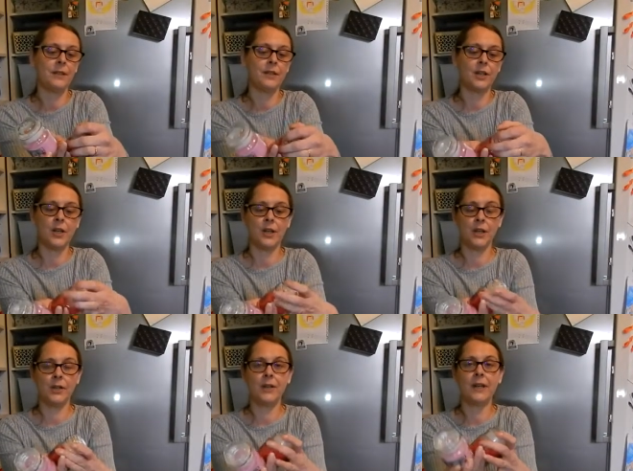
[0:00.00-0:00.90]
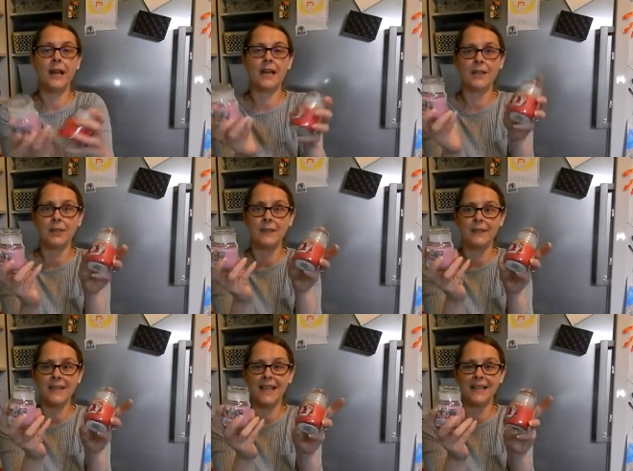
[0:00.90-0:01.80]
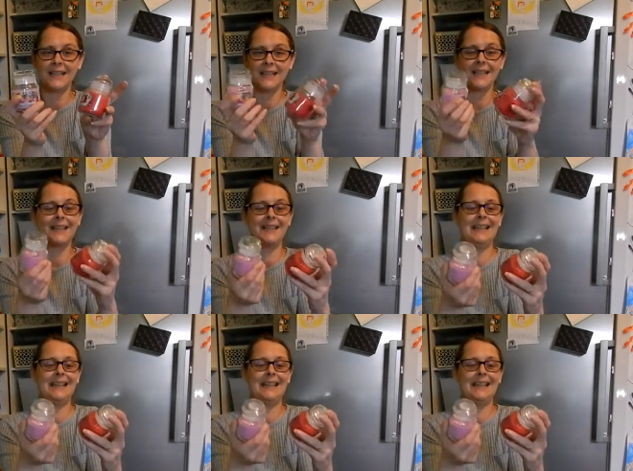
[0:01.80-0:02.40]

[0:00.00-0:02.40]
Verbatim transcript: and Co candle scents.